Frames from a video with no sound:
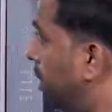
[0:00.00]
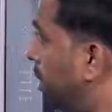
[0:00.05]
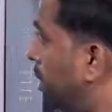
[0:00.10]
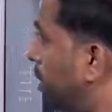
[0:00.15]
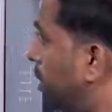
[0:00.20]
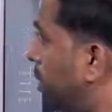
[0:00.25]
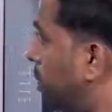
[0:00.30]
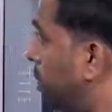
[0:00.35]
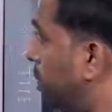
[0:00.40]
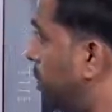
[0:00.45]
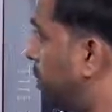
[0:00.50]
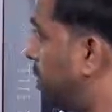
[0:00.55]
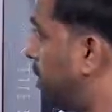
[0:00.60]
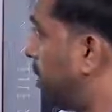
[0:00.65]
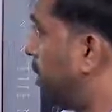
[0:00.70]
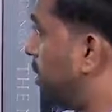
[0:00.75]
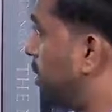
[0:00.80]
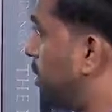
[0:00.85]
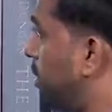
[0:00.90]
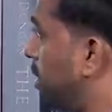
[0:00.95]
through
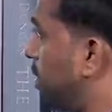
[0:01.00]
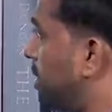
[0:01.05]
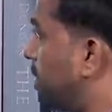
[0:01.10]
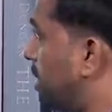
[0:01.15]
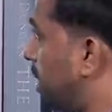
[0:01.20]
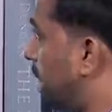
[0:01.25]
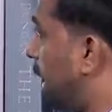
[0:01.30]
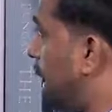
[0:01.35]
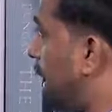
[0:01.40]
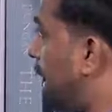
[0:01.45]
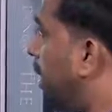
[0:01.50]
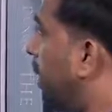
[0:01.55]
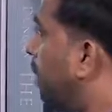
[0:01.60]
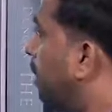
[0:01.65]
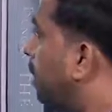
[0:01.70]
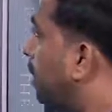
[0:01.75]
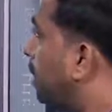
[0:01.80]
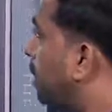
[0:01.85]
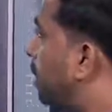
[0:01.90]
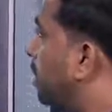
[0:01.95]
the C,
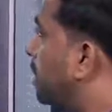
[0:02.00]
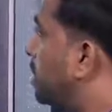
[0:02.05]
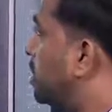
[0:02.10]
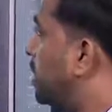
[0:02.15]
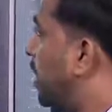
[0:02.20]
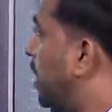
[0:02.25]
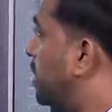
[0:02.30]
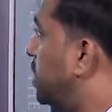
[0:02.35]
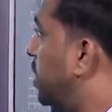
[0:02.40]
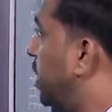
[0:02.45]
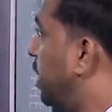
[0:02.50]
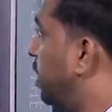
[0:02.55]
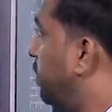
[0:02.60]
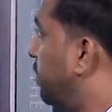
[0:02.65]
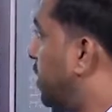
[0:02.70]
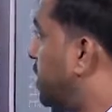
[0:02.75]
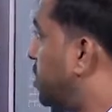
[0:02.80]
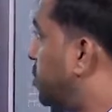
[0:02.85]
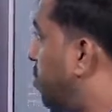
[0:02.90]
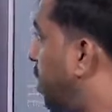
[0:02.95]
change in
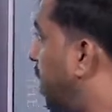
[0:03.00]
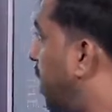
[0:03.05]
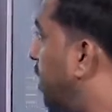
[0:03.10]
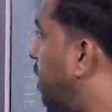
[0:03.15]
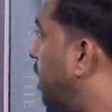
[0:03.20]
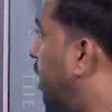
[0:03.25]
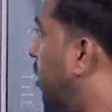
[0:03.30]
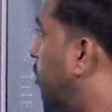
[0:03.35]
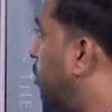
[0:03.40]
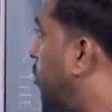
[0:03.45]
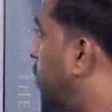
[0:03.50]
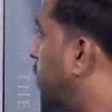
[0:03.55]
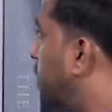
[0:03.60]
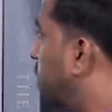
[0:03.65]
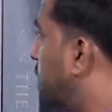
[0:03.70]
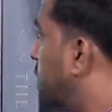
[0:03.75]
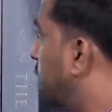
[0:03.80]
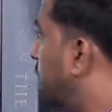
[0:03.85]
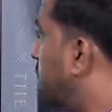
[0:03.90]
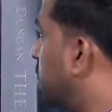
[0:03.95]
interest rate, impose
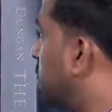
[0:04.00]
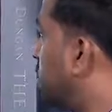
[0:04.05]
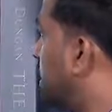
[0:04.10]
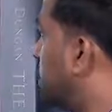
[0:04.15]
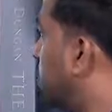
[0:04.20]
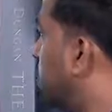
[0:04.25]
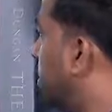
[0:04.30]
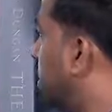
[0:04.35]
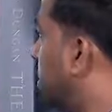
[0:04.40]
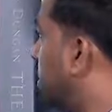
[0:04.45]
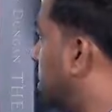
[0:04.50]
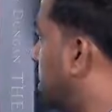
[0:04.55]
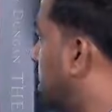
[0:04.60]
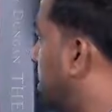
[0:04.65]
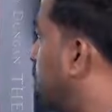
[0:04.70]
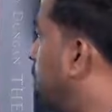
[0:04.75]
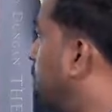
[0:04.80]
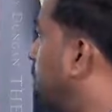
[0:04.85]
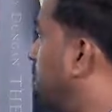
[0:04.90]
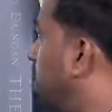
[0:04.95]
in statutory
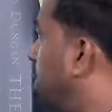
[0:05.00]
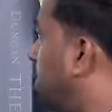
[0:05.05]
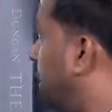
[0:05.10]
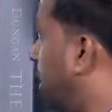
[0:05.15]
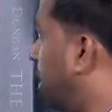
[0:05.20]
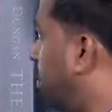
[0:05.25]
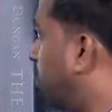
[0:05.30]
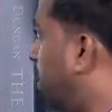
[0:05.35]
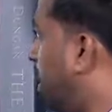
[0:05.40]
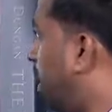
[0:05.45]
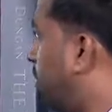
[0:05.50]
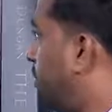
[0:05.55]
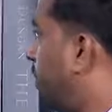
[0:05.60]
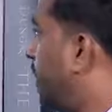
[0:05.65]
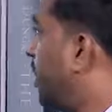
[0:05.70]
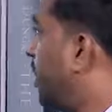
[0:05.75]
reserve requirement.